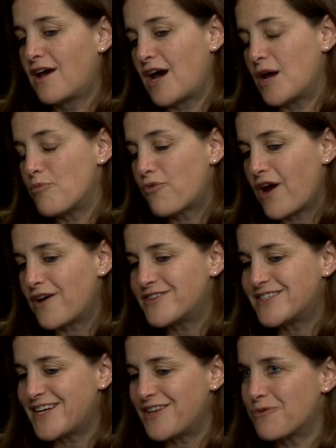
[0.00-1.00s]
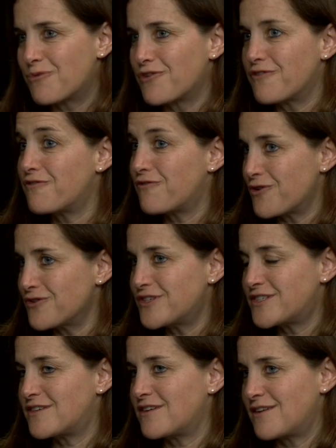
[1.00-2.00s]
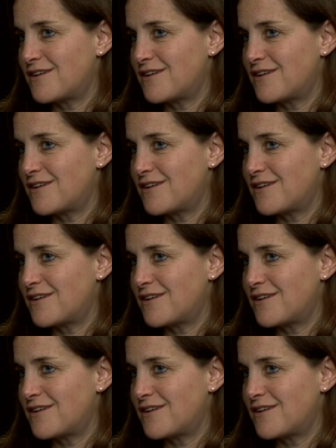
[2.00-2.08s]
I'm proud to say that we're the first